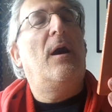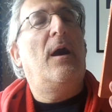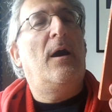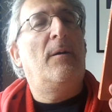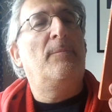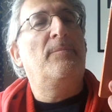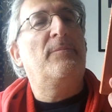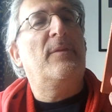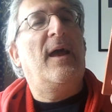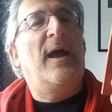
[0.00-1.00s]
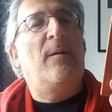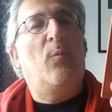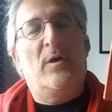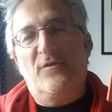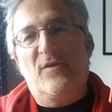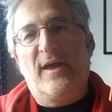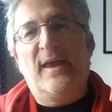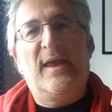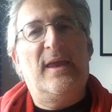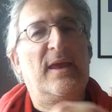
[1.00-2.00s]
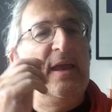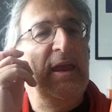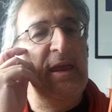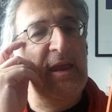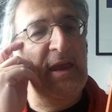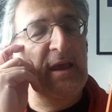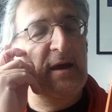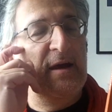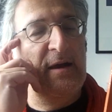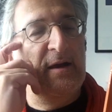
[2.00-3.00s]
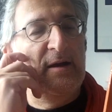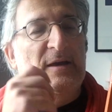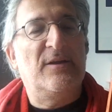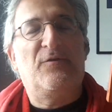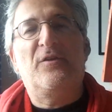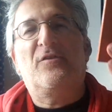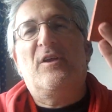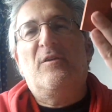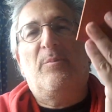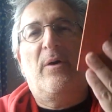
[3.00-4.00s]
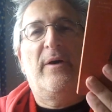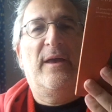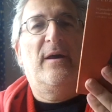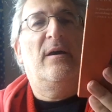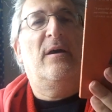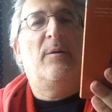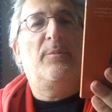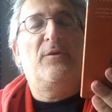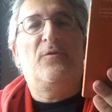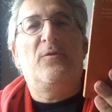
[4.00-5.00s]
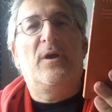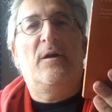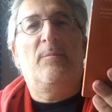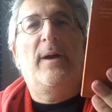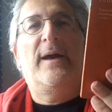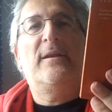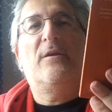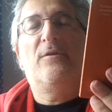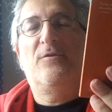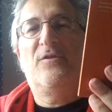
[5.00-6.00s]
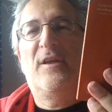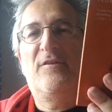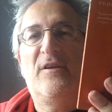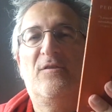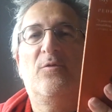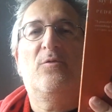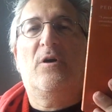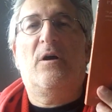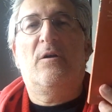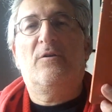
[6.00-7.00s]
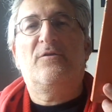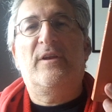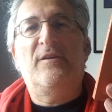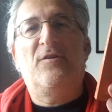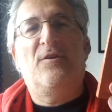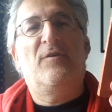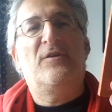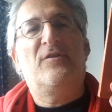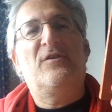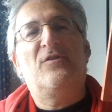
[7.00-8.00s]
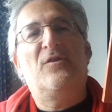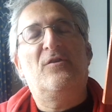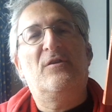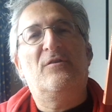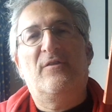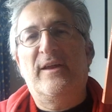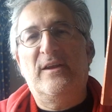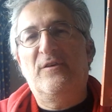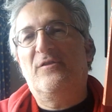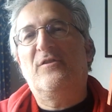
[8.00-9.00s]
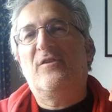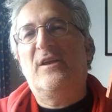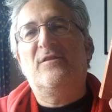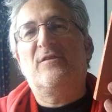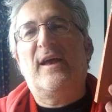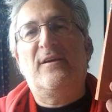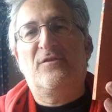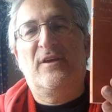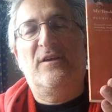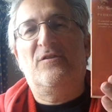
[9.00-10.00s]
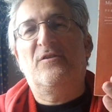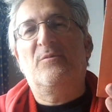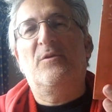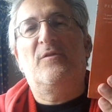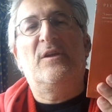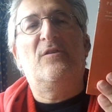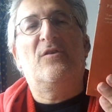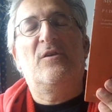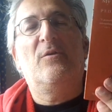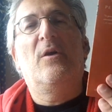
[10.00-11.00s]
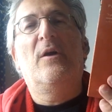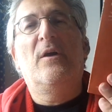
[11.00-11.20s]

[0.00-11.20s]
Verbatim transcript: Um, and one day he uh, is visited by uh, a beautiful young man who says he's called Carlos and he's a university student. And they noticed his house that he's just moved into.